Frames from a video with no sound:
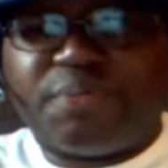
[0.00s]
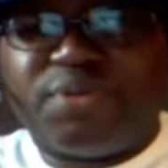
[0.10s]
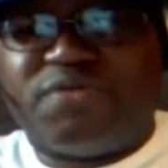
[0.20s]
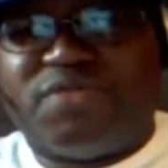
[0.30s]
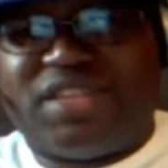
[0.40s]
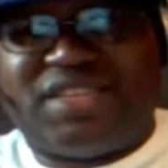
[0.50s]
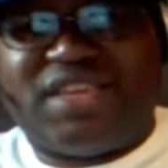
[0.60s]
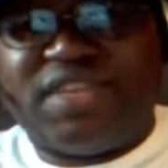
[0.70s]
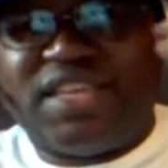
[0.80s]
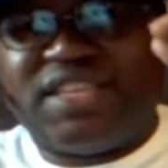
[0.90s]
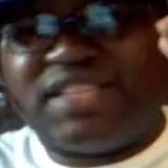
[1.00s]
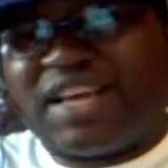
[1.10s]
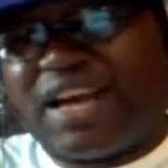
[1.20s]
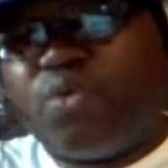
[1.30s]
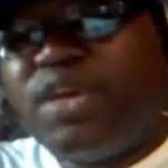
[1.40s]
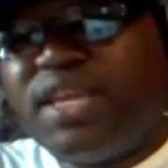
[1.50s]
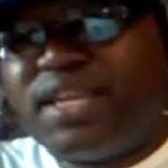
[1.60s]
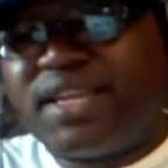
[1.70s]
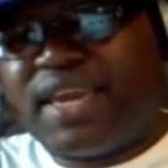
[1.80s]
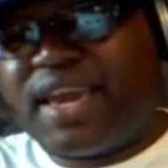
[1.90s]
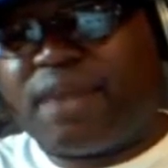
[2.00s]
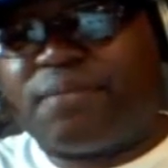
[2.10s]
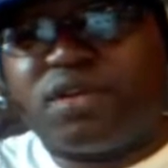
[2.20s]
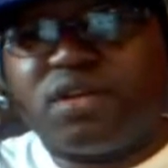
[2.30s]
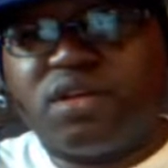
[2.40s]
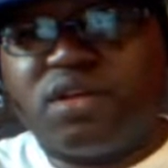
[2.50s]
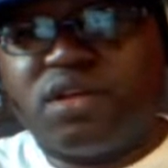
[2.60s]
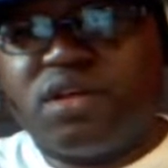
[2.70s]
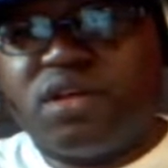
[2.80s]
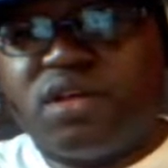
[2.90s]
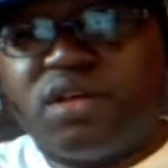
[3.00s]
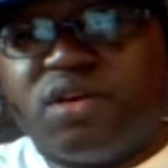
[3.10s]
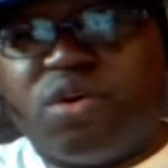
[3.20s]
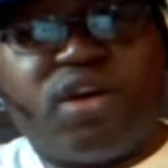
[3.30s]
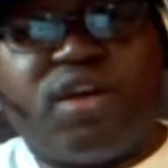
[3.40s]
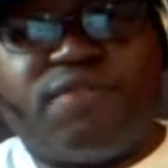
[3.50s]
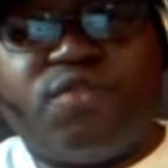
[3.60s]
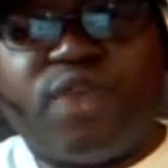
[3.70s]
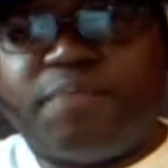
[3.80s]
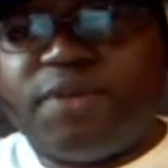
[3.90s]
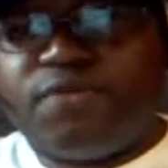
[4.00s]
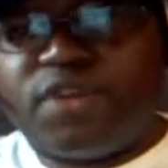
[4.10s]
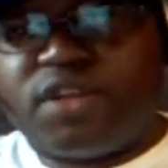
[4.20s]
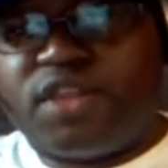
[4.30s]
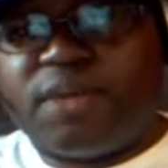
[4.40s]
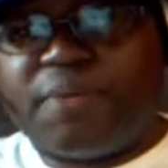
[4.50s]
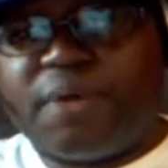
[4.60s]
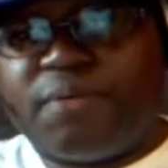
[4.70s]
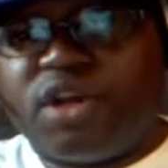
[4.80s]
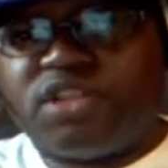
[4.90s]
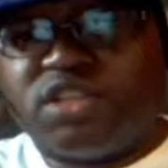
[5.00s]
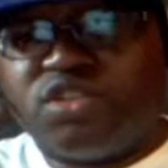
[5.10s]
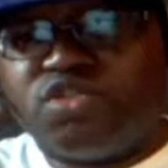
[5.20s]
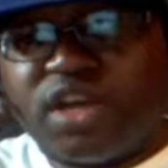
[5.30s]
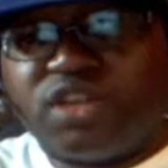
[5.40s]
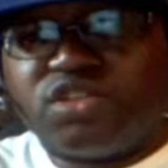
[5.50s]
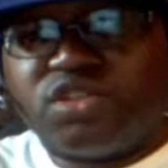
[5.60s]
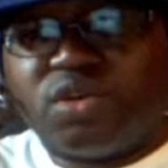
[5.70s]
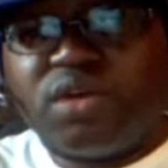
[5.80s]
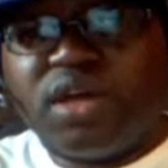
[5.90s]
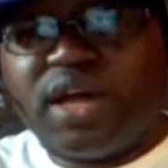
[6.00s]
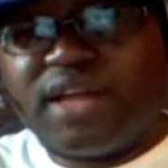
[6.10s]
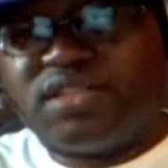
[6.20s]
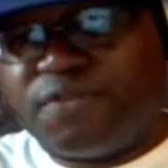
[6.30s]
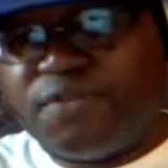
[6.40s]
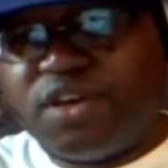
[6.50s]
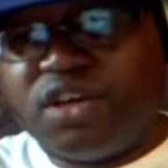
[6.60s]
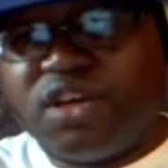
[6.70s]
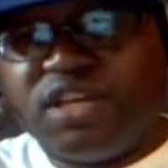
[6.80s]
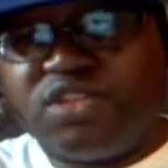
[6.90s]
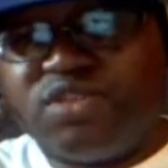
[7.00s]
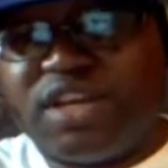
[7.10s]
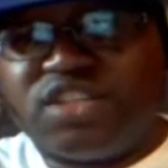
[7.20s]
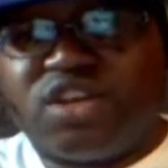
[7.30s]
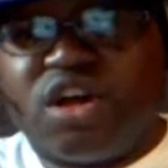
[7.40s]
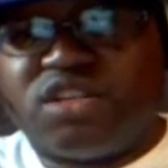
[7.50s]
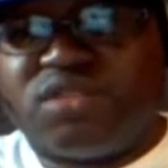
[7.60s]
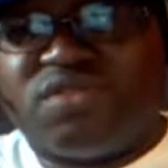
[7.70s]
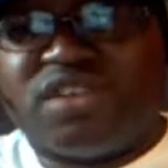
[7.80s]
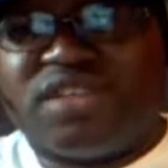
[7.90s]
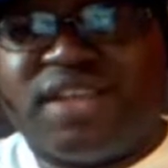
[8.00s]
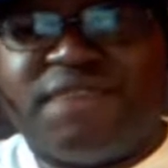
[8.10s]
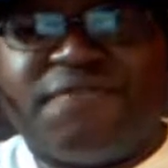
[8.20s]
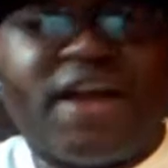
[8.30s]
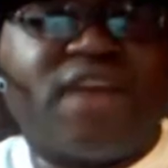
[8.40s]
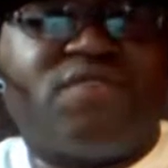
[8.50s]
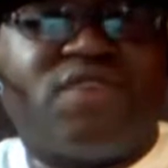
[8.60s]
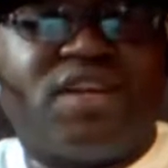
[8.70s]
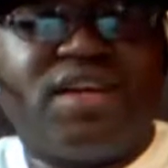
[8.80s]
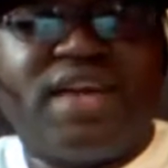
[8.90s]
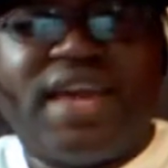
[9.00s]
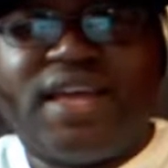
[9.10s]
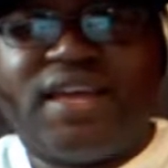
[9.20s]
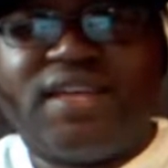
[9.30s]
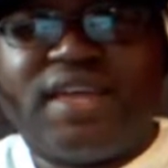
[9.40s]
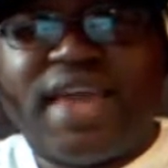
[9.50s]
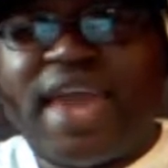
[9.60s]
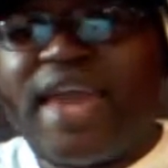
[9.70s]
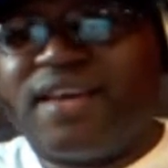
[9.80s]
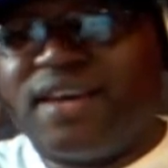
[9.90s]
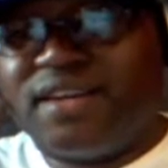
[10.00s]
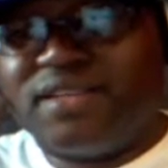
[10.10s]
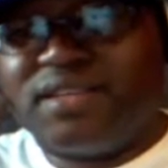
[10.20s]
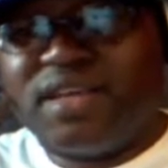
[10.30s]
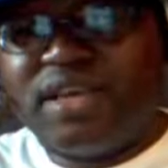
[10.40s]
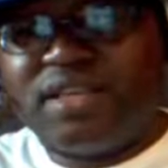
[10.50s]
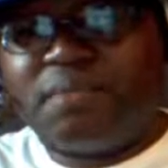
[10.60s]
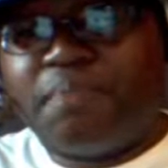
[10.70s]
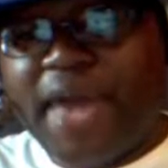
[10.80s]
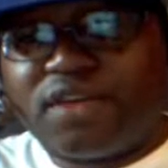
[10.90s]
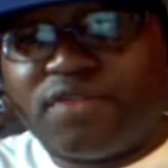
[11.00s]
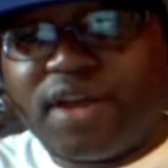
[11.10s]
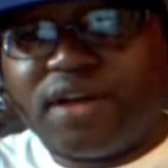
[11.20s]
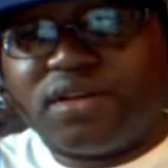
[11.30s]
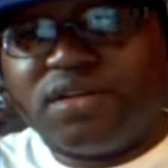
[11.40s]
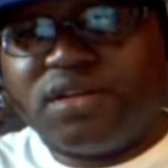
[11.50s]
Y'all putting DVDs. Y'all got weed in the camera. Or if you have beef with another hip-hop artist and you trying to show how tough your hood is, you got your entourage and they firing handguns in the background.